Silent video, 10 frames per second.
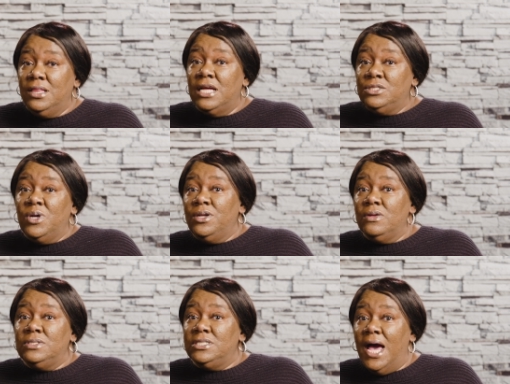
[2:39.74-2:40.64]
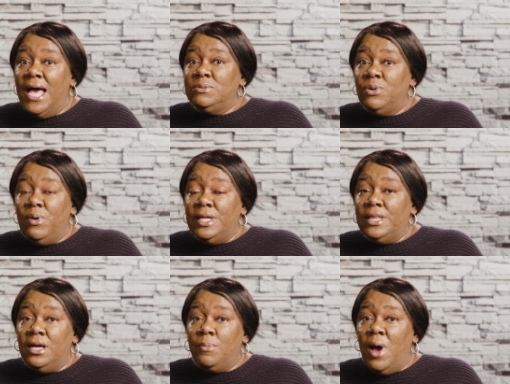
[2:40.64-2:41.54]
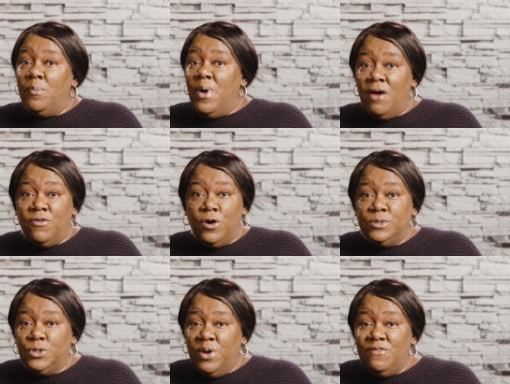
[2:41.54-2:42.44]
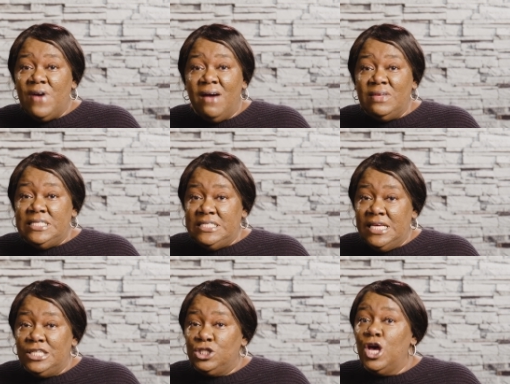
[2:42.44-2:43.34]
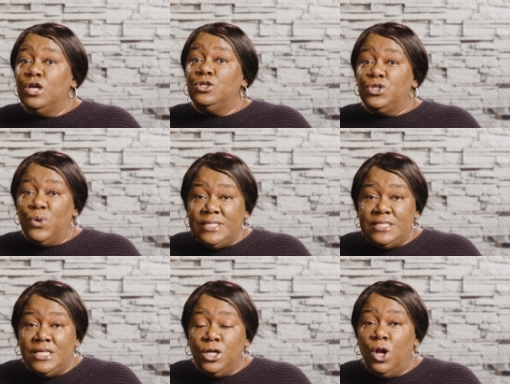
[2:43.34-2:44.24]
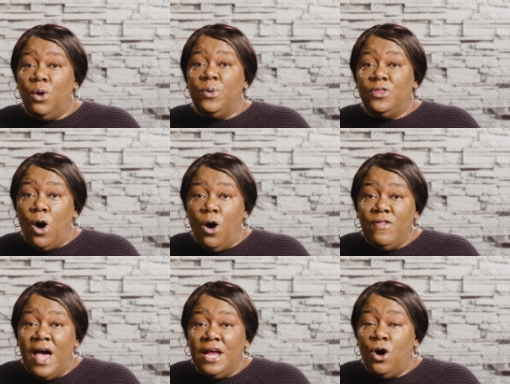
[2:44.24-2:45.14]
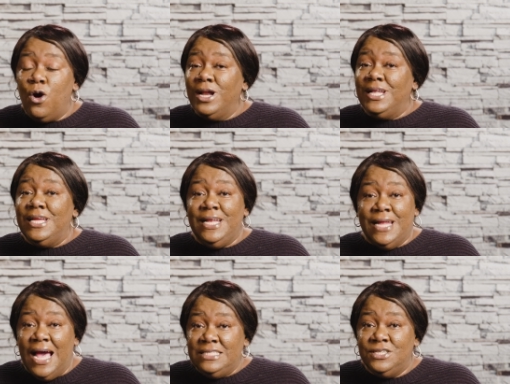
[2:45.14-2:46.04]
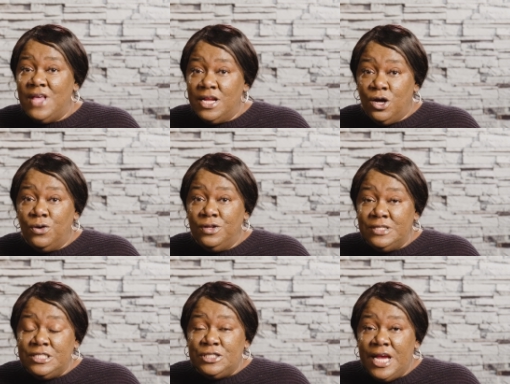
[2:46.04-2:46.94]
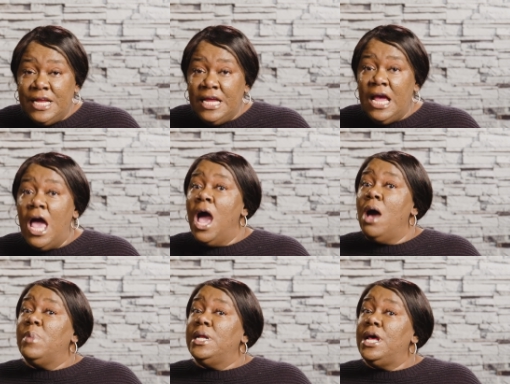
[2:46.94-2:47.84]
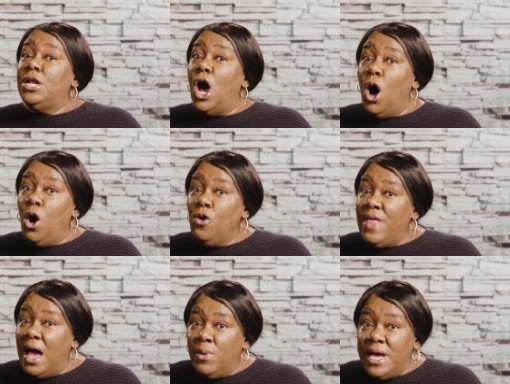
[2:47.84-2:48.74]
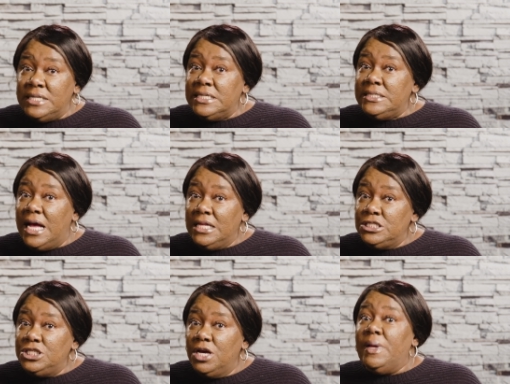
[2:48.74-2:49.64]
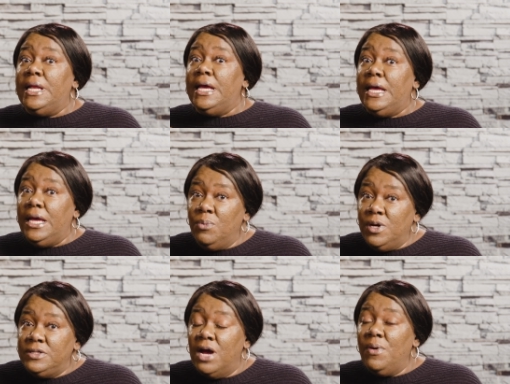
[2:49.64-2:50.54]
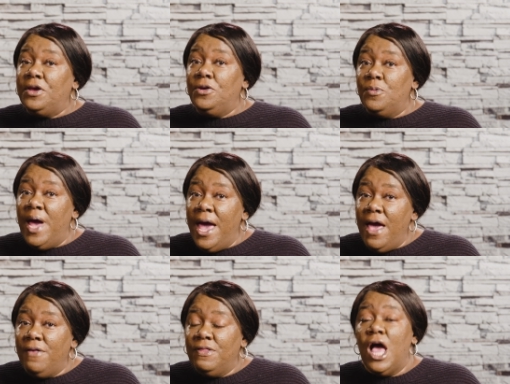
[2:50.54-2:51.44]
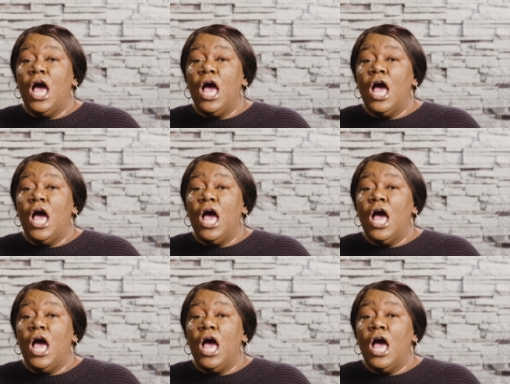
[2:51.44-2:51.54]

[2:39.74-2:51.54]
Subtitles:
That's one of those times where we can think about Proverbs 3, 5, and 6. "Trust in the Lord with all thine heart, lean not to thine own understanding, but in all thy ways acknowledge him, and he will direct your path."